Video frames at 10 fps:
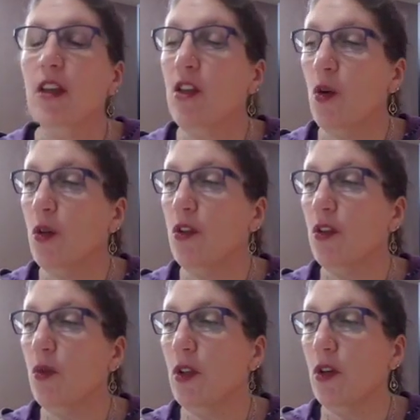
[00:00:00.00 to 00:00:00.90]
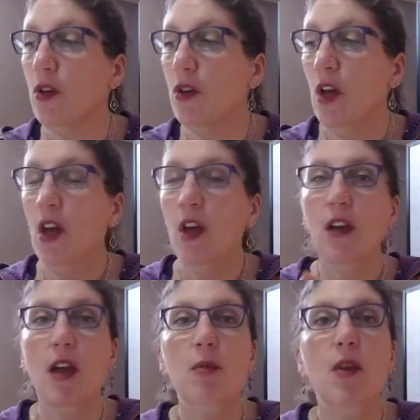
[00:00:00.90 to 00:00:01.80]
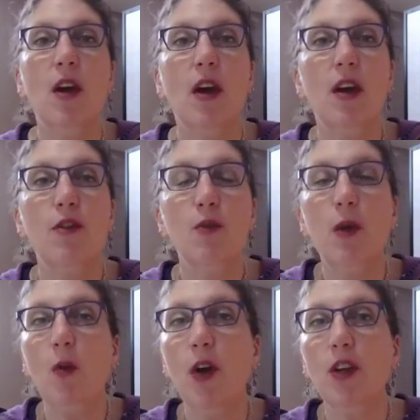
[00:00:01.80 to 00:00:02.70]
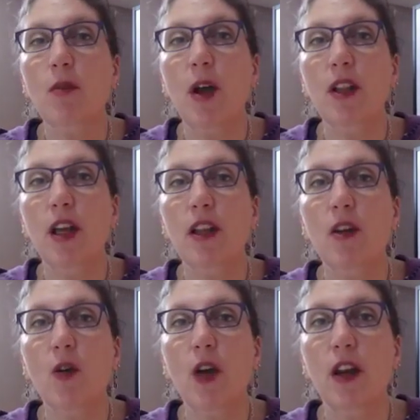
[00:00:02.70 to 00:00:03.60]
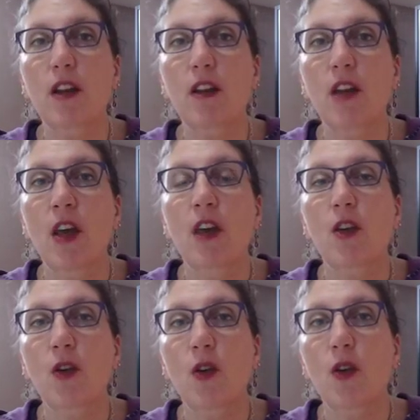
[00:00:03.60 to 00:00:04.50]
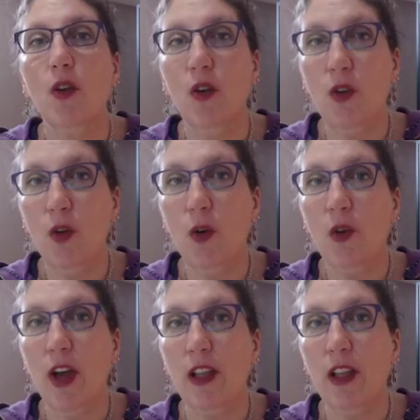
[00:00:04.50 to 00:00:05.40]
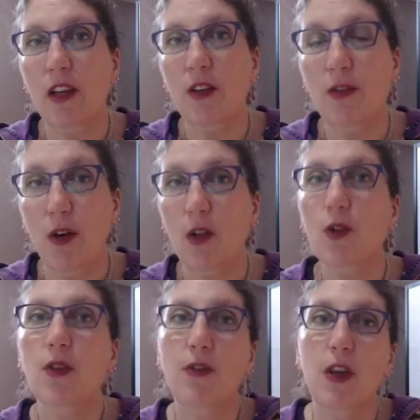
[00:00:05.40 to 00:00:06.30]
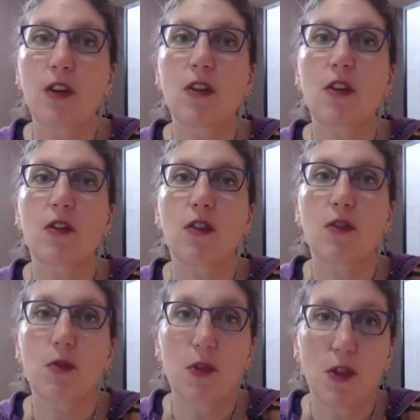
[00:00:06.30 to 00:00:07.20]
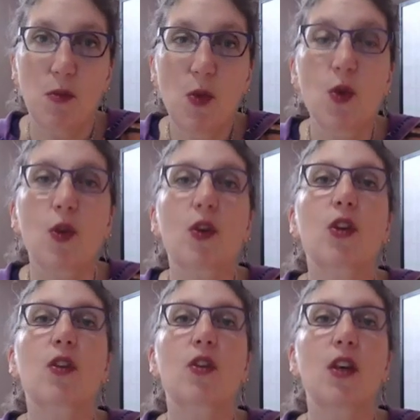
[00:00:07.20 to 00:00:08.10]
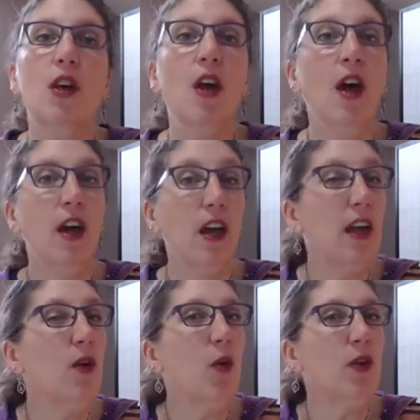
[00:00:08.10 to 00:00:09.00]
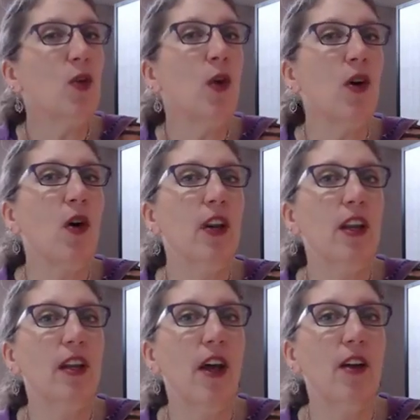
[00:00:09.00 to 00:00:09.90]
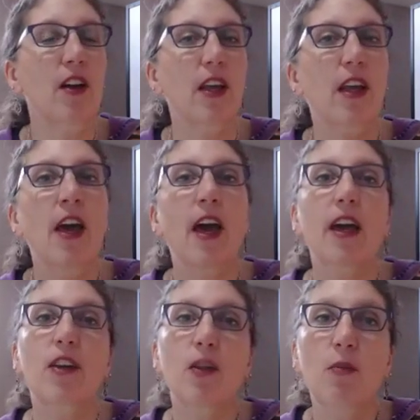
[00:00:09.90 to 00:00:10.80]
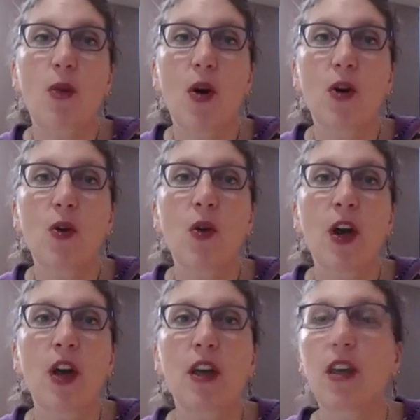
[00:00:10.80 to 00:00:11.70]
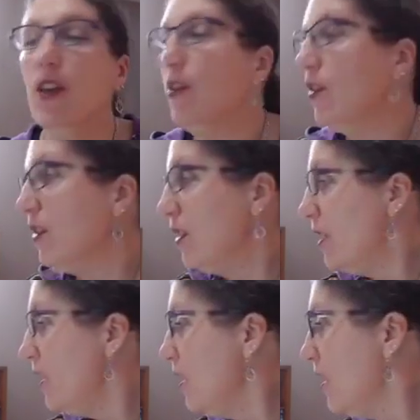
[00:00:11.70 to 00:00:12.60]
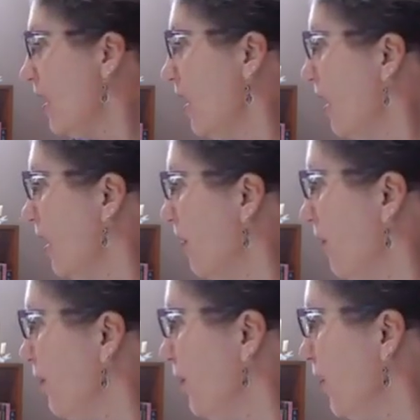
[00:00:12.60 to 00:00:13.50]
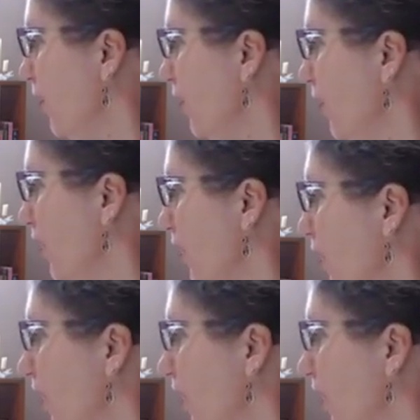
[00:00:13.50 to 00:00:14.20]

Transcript: and this is a really good time. If you've been watching my letting go guidance, you know that I like to follow the phases of the moon to see kind of what's going on internally. And tomorrow is the first.